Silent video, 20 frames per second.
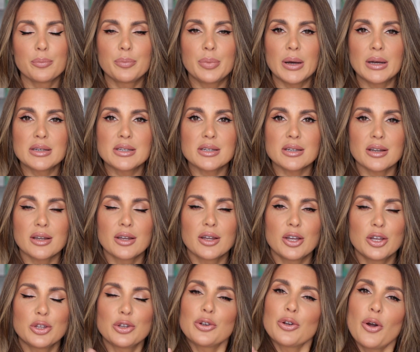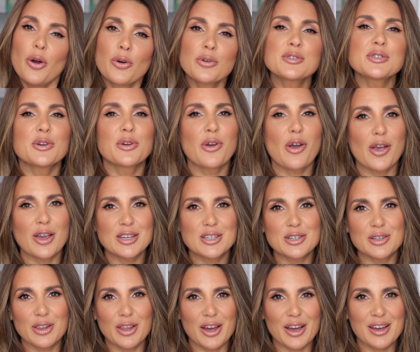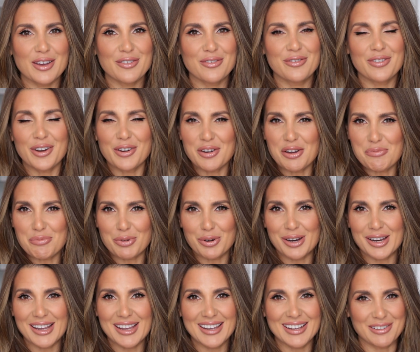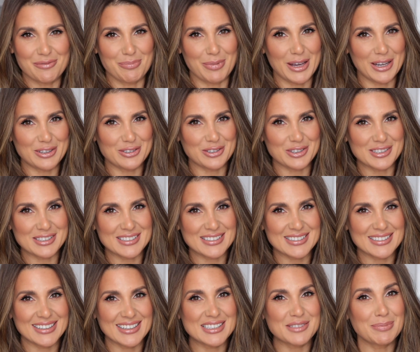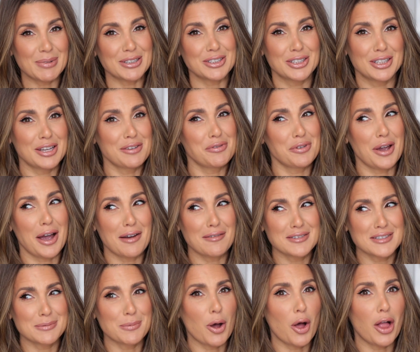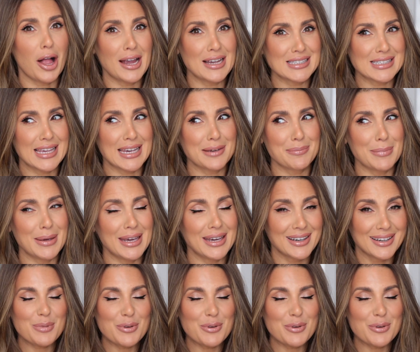but you're also going to look very pretty in pictures, especially if you have small eyes like me.